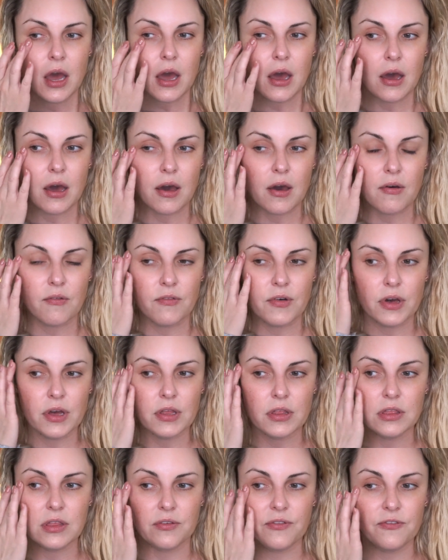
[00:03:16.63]
of
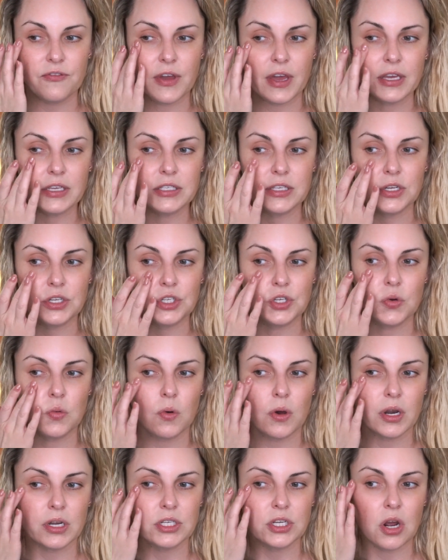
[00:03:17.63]
the face that
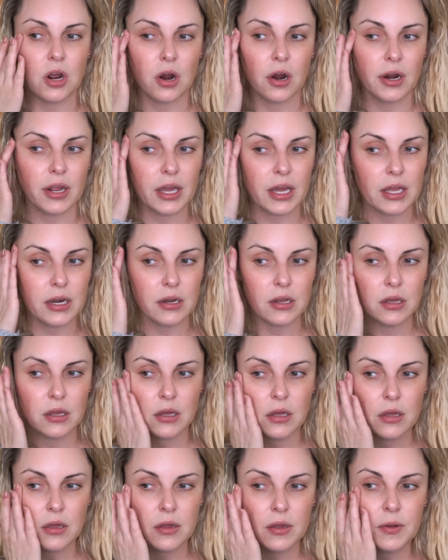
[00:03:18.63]
you want to target
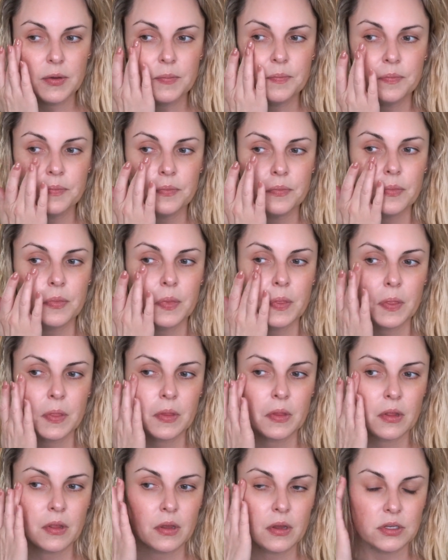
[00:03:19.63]

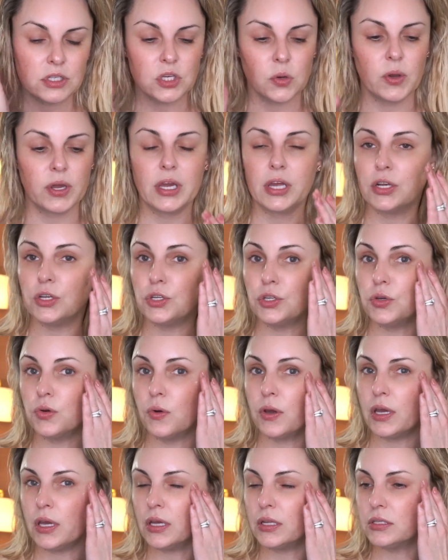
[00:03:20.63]
so it can
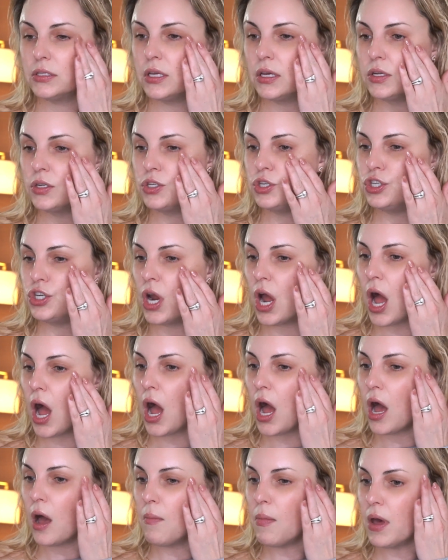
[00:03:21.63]
do its
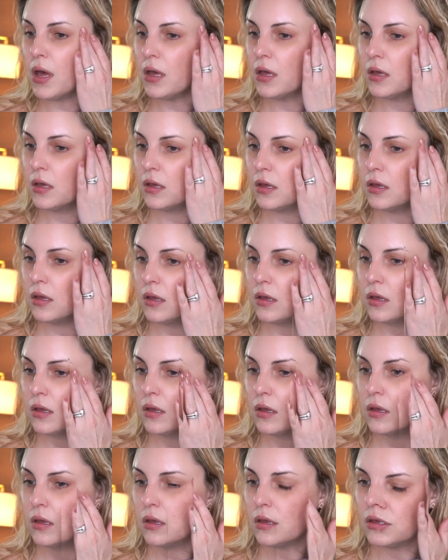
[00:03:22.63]
job,
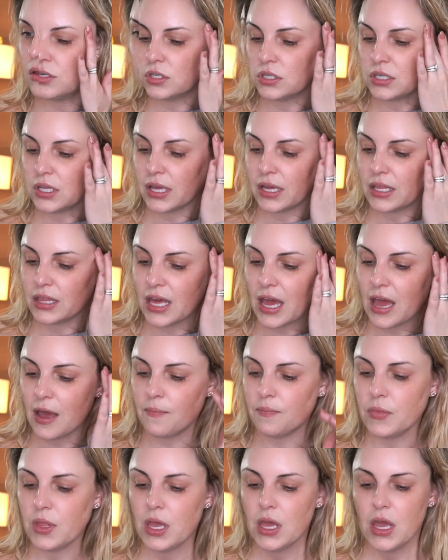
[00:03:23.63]
just like
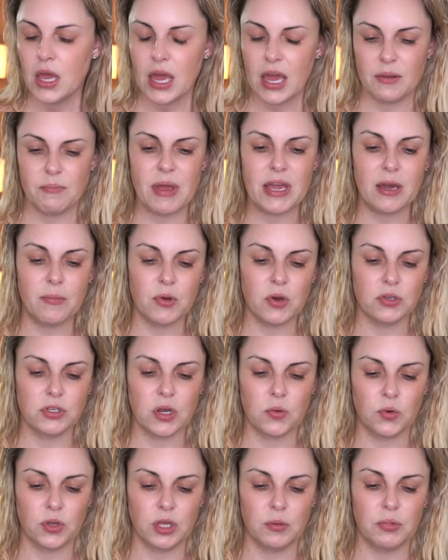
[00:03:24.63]
that. And makeup goes
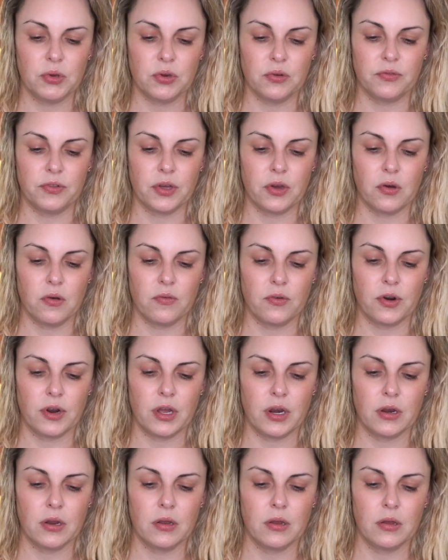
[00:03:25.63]
on really beautifully over
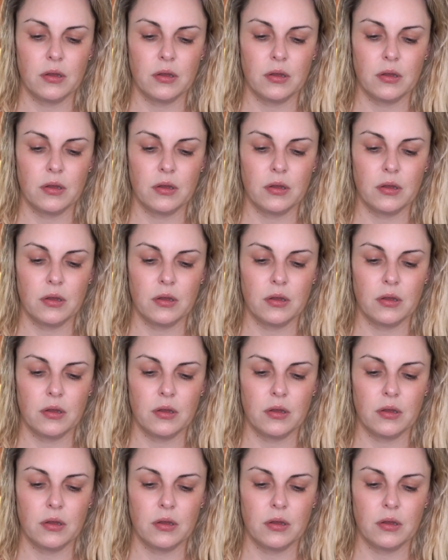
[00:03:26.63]
it.